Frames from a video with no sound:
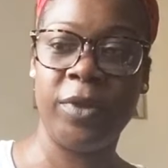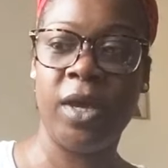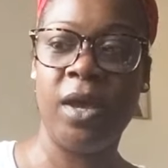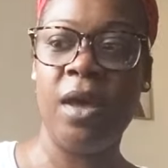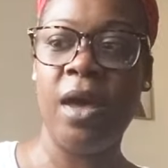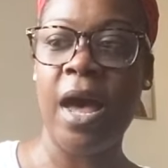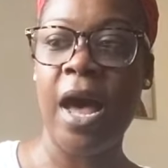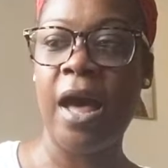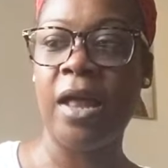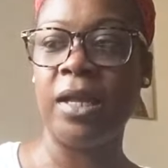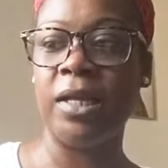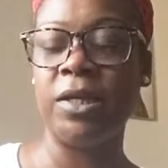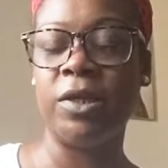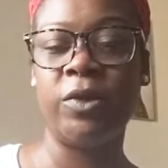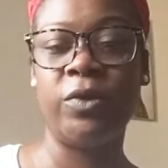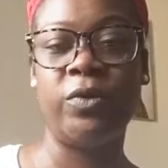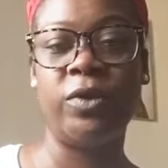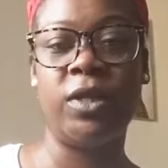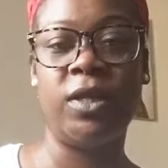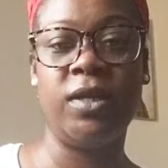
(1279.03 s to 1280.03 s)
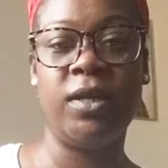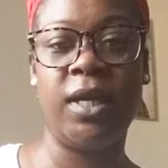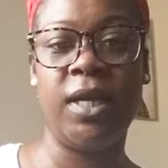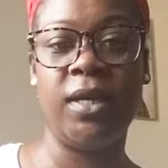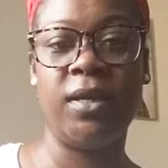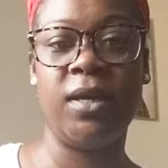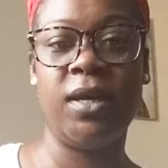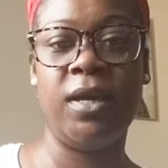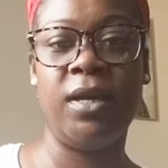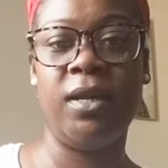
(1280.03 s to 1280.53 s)
I'll include the
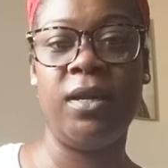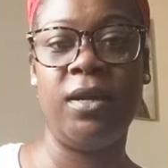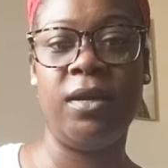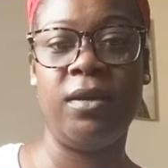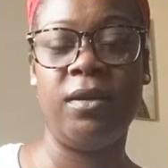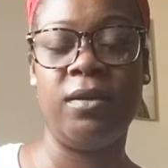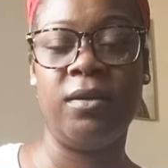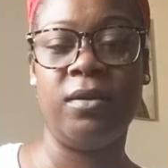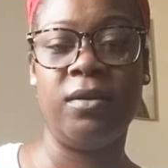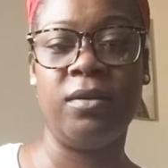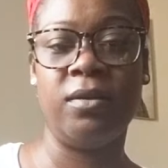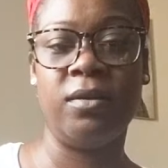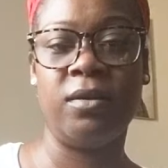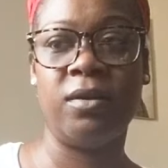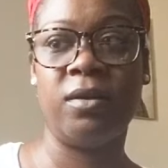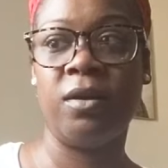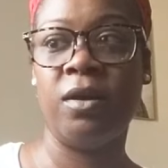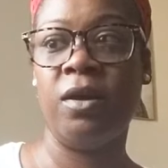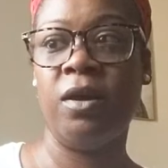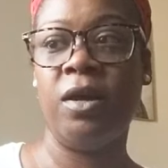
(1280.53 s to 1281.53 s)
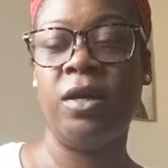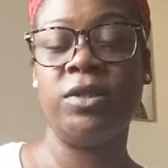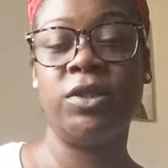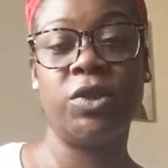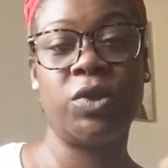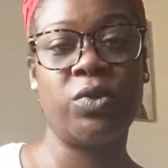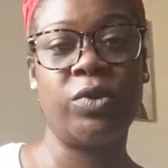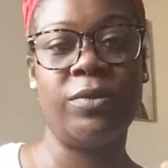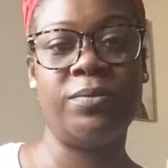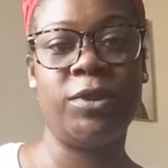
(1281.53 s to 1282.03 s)
link in the
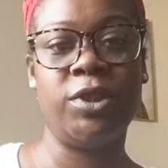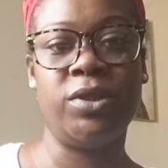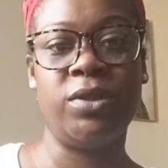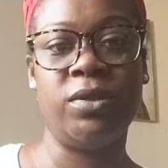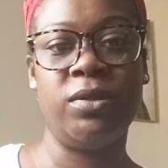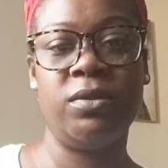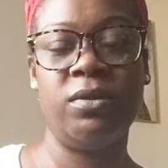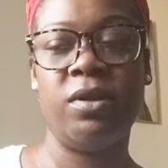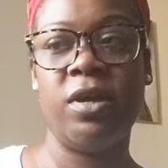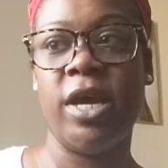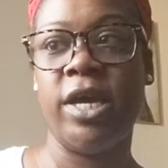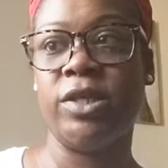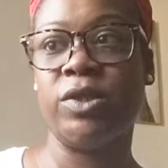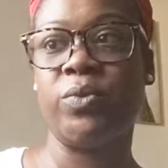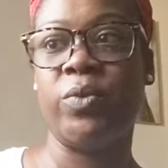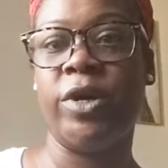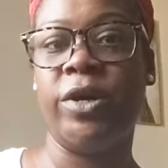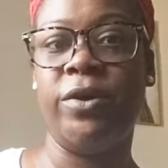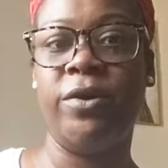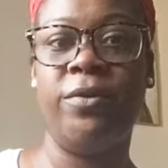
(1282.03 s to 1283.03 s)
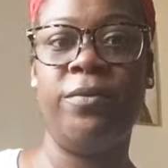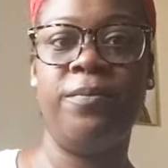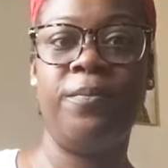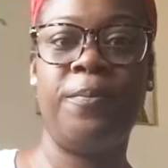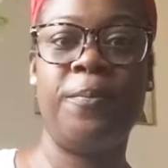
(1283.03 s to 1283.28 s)
description as well.